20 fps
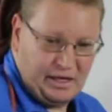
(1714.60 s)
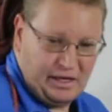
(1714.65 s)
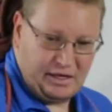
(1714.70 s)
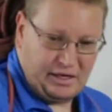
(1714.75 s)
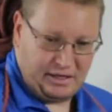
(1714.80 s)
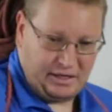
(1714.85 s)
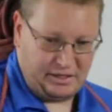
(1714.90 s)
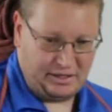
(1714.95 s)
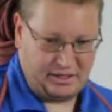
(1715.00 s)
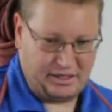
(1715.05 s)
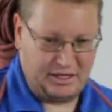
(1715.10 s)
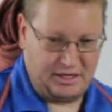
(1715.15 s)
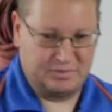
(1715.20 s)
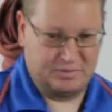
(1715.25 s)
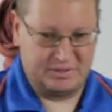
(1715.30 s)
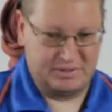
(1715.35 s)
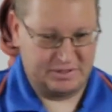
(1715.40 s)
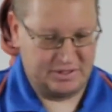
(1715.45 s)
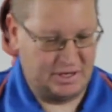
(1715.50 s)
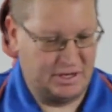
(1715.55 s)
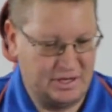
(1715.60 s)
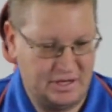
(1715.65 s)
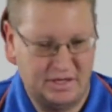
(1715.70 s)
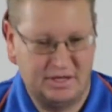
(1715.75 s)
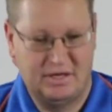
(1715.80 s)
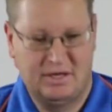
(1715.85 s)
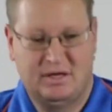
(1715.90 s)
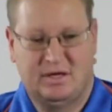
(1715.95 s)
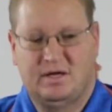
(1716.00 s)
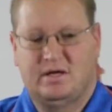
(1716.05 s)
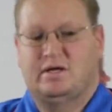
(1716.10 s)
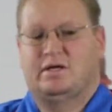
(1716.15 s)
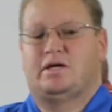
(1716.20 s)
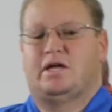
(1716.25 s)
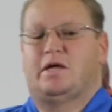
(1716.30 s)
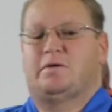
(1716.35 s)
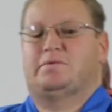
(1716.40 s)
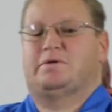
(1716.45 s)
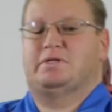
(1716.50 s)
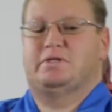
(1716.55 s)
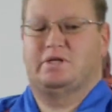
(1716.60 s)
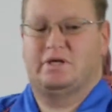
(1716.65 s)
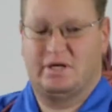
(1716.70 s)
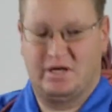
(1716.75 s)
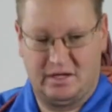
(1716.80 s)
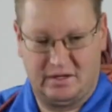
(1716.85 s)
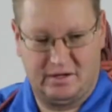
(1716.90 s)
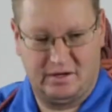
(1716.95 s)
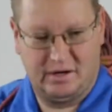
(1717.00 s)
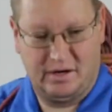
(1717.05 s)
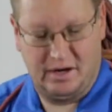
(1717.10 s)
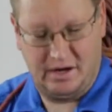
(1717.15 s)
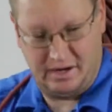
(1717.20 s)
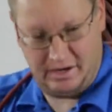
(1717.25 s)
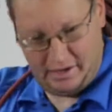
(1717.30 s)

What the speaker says: and keeps it together.